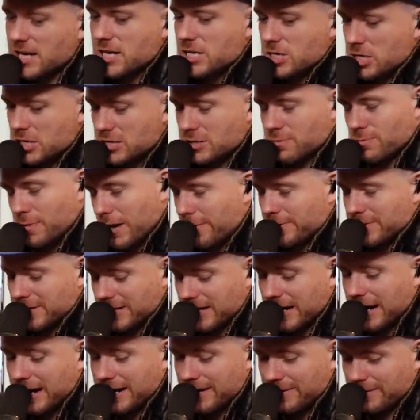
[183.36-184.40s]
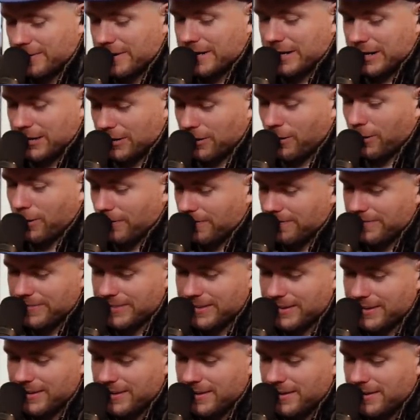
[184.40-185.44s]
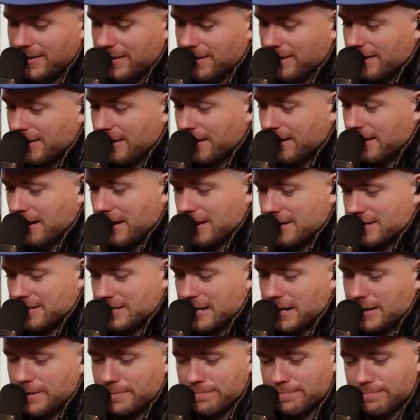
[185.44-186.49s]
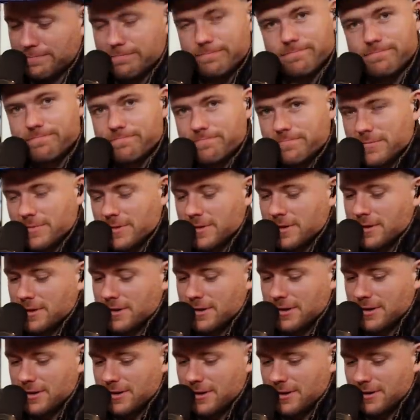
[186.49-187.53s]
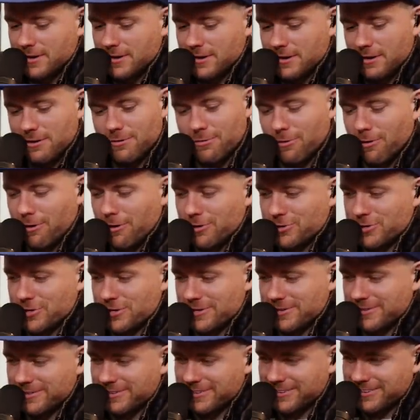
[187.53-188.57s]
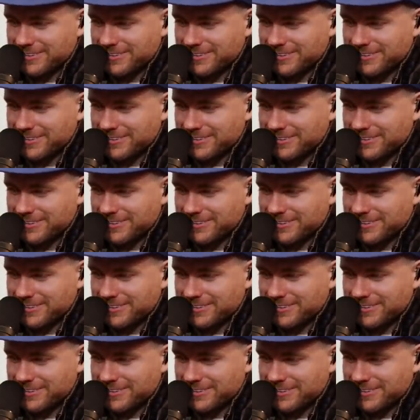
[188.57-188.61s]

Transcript: She said, where was it gone? Where'd it go? I said, erosion.